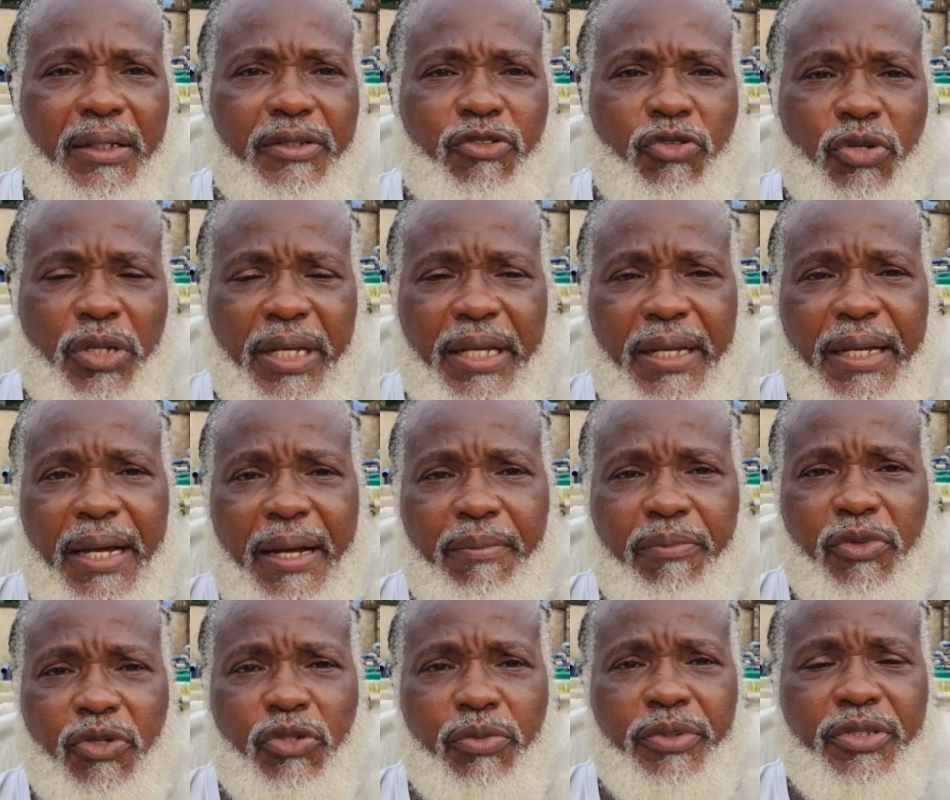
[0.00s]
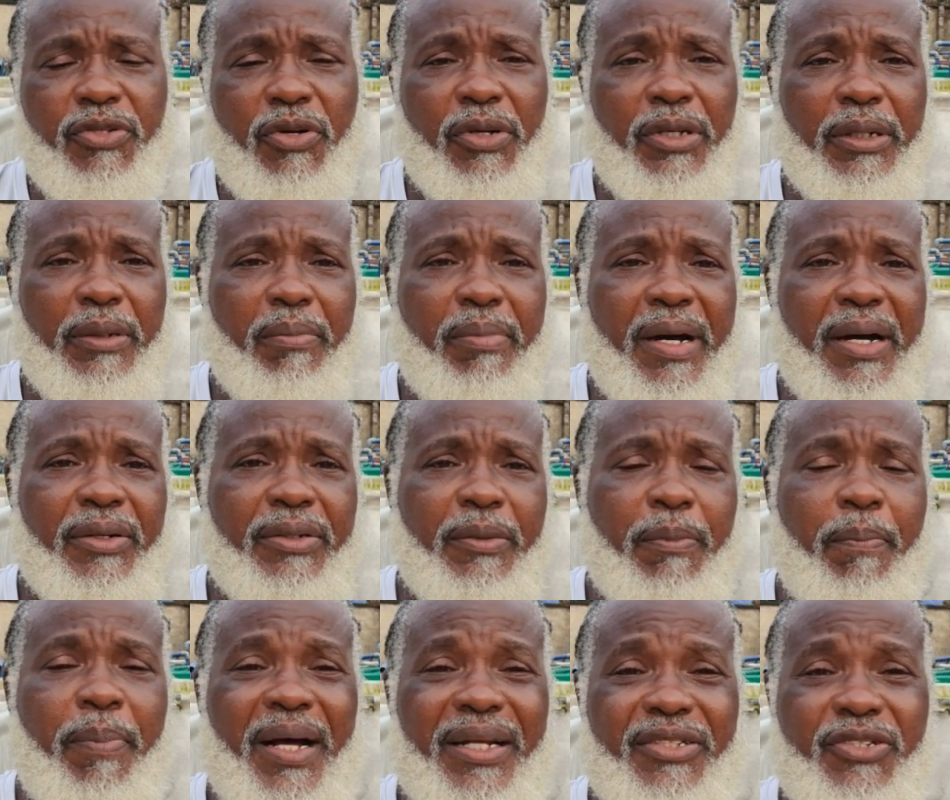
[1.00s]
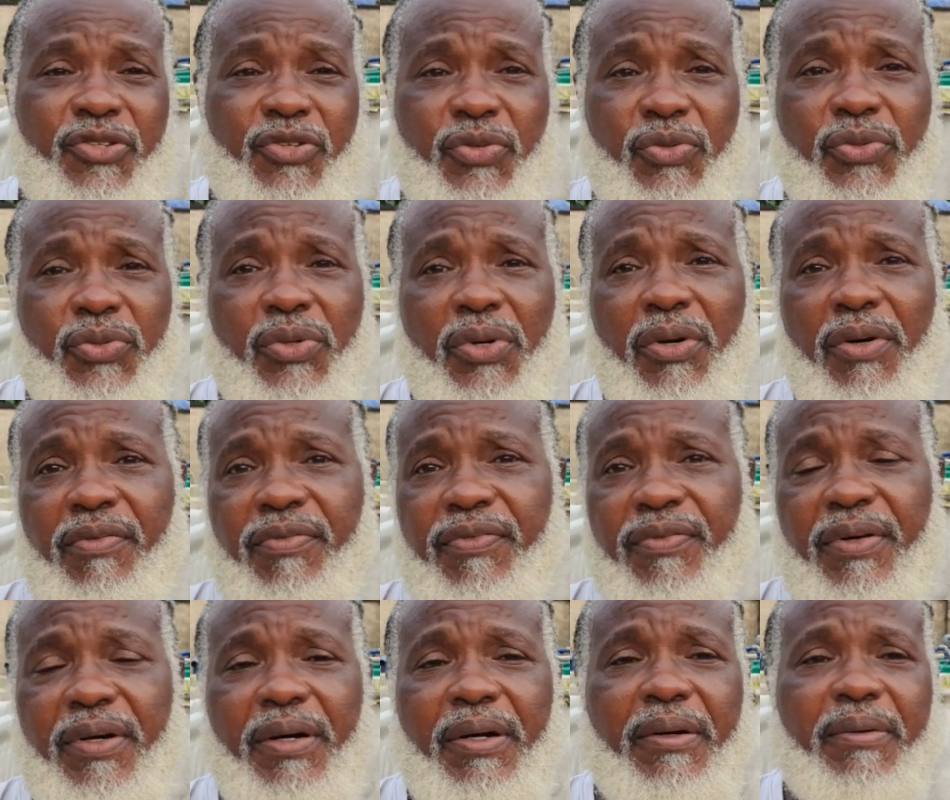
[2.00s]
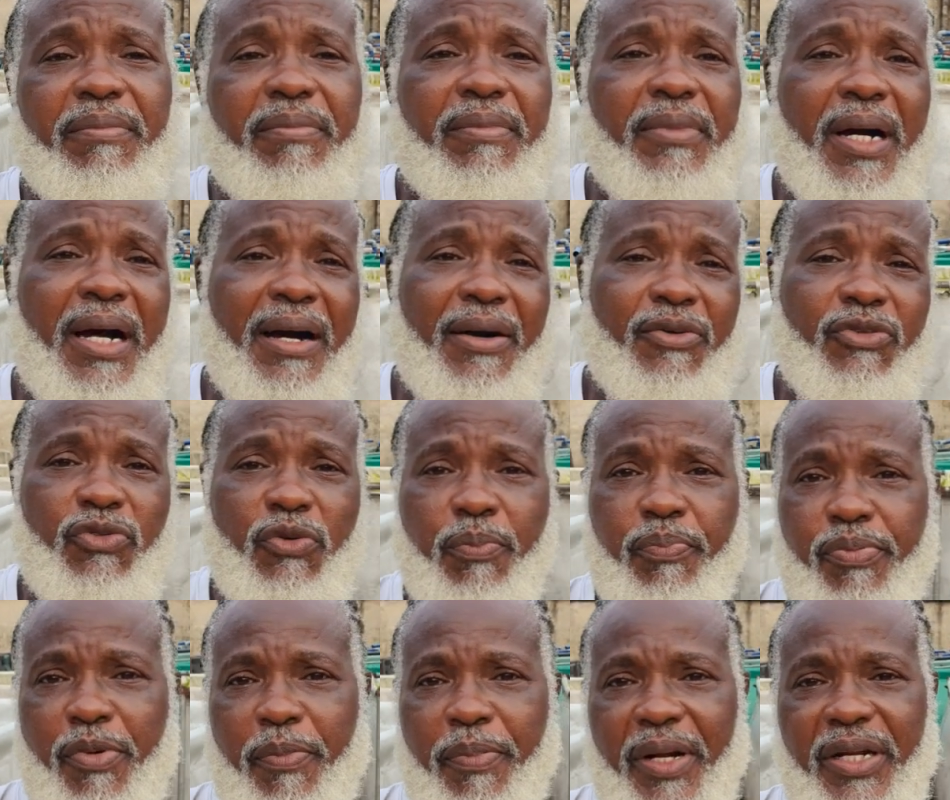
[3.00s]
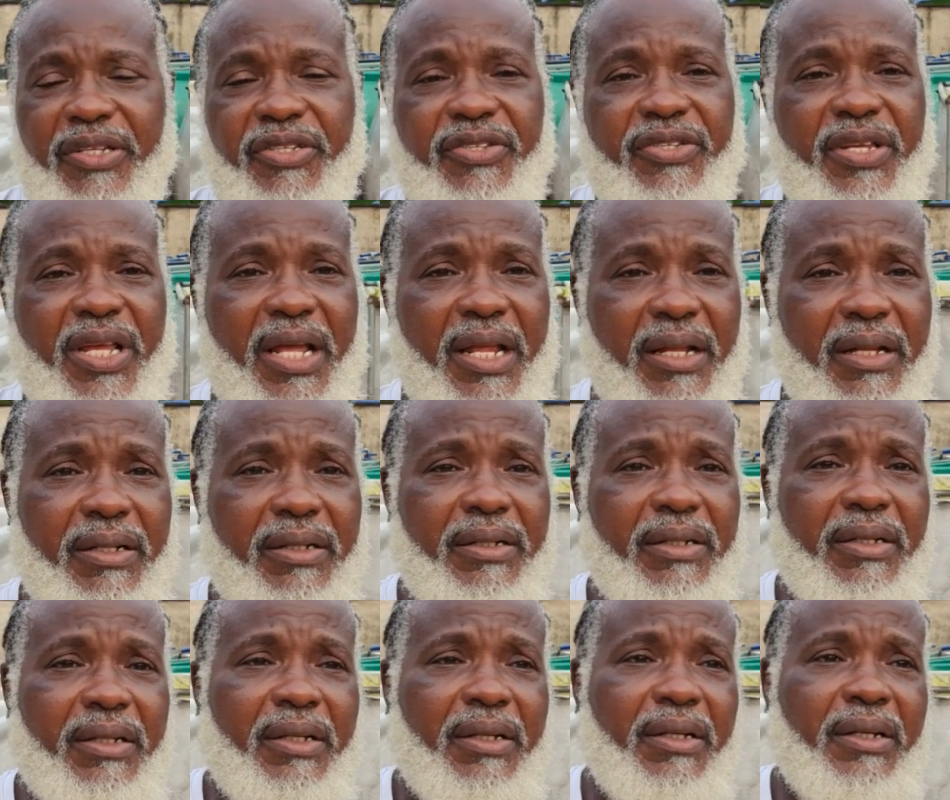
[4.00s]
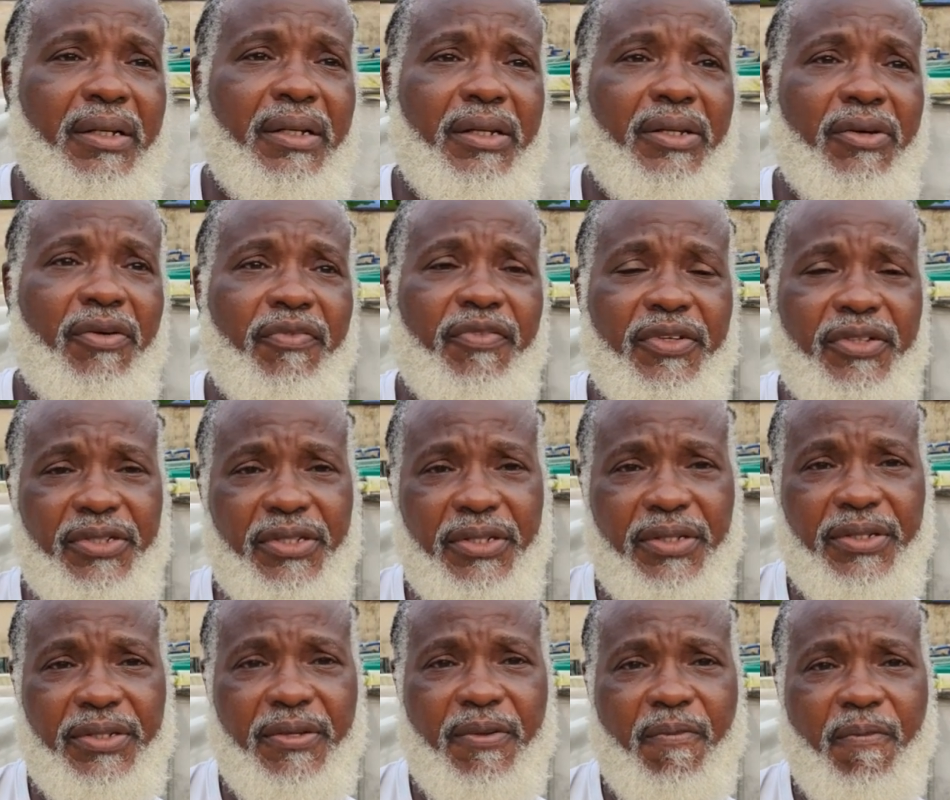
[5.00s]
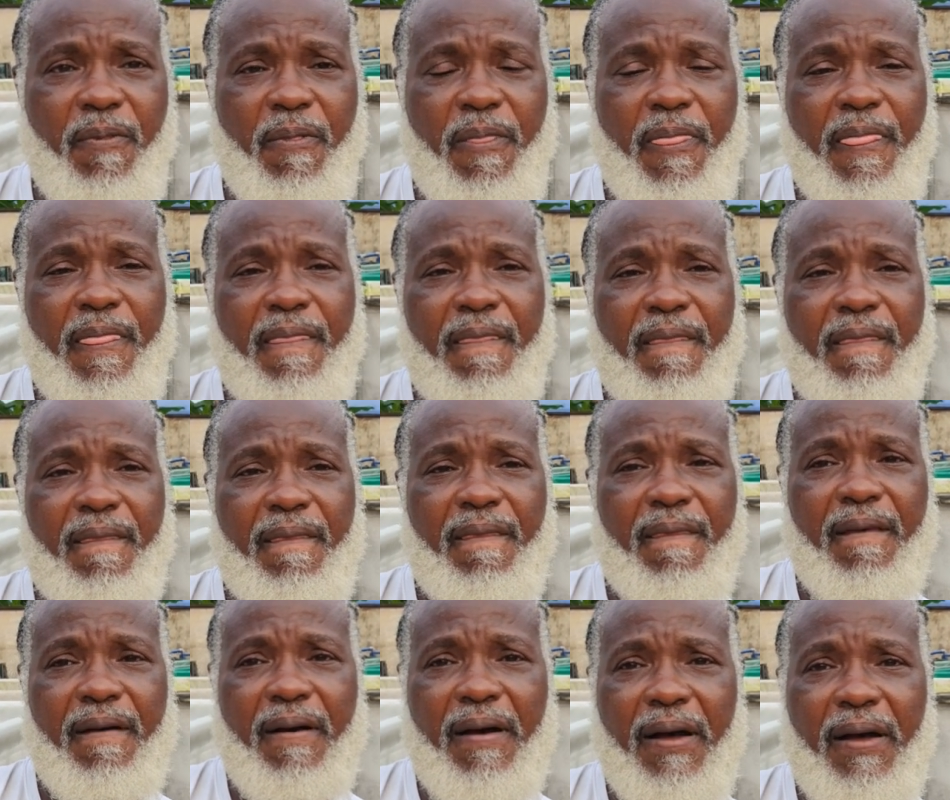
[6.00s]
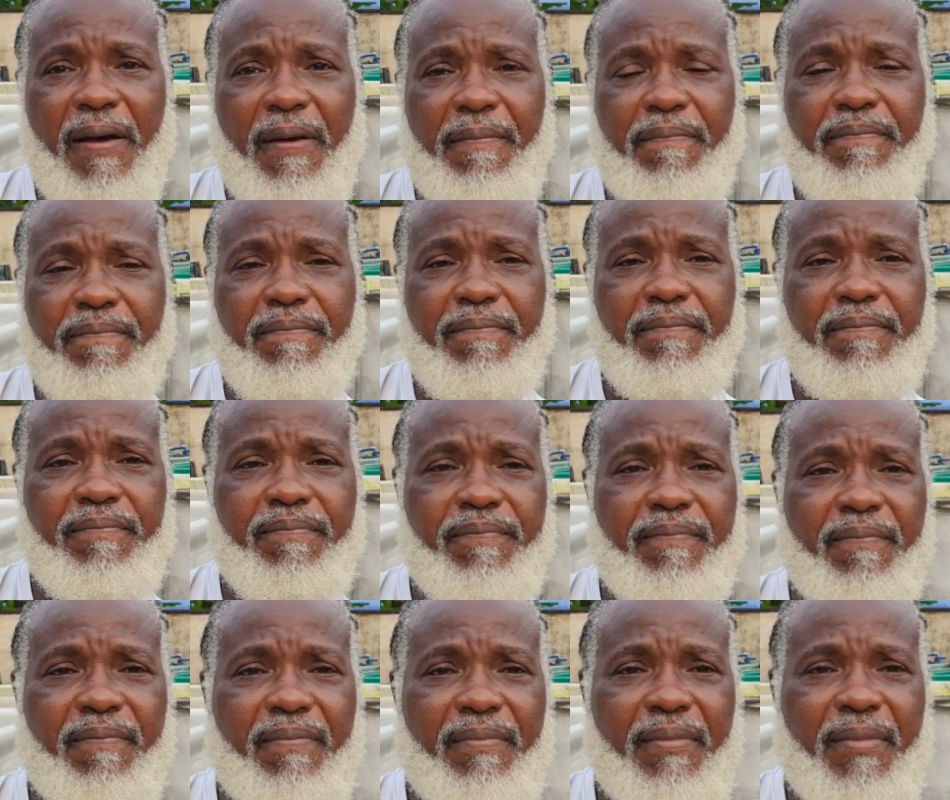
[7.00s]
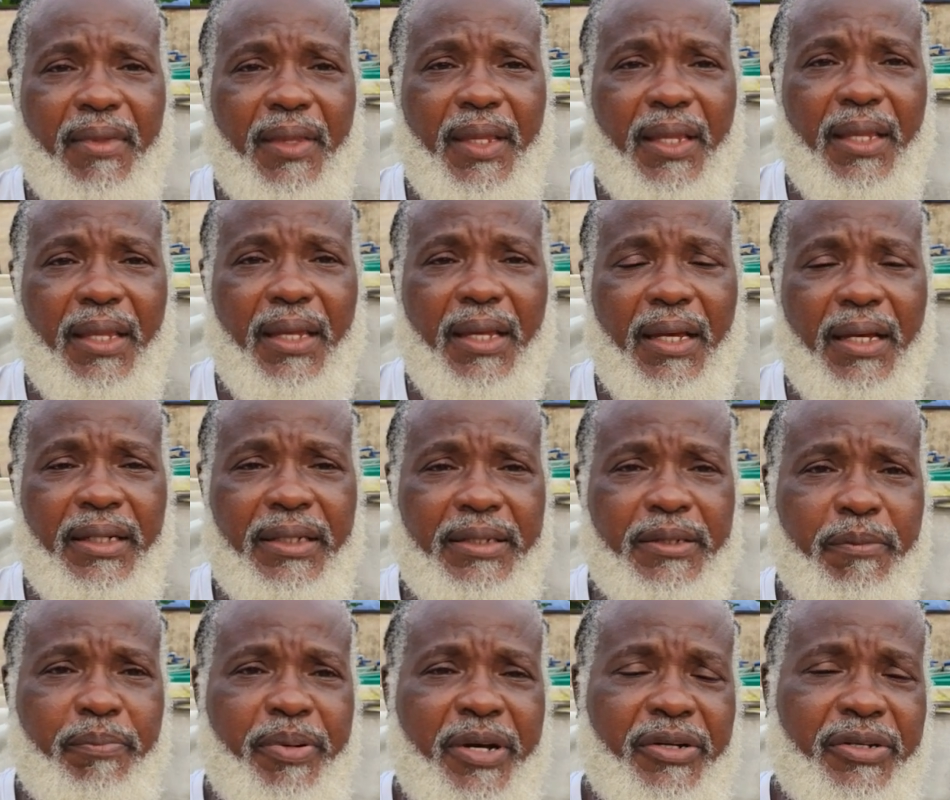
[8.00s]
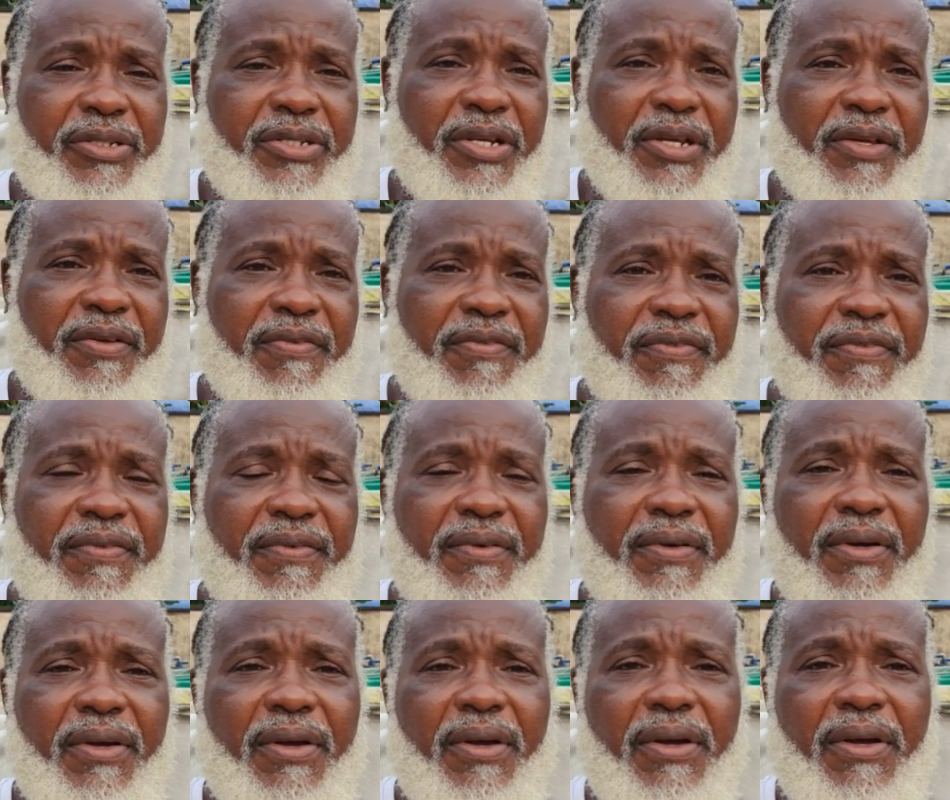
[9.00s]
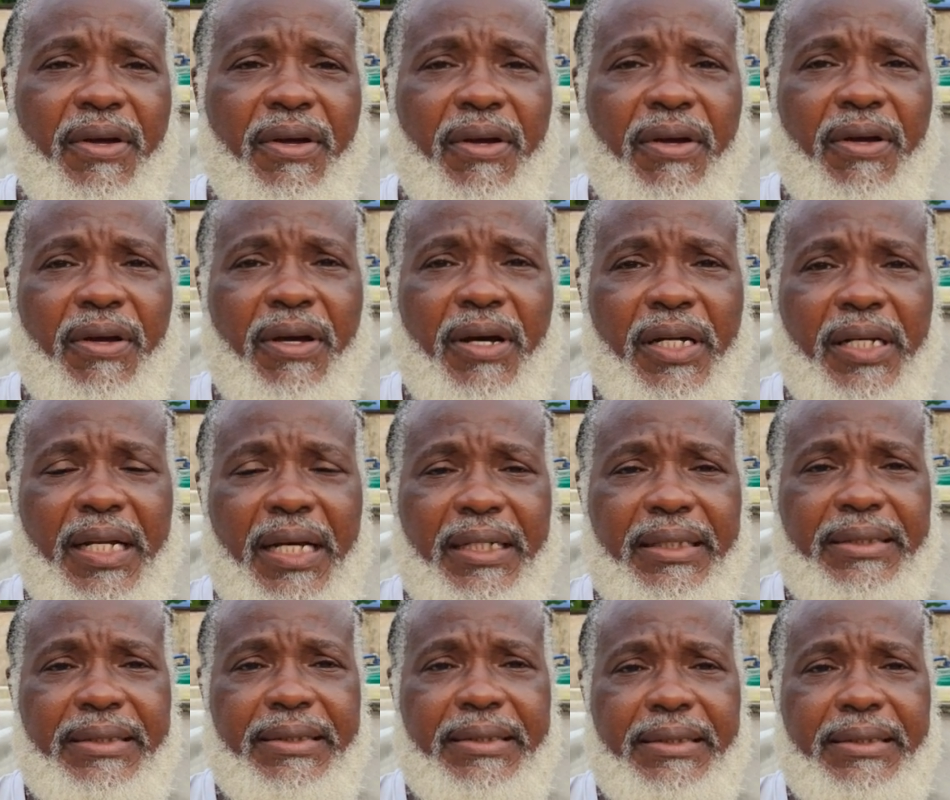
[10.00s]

today I'm going to be talking about the part two of how to properly sell your fishes. Um, it is imperative that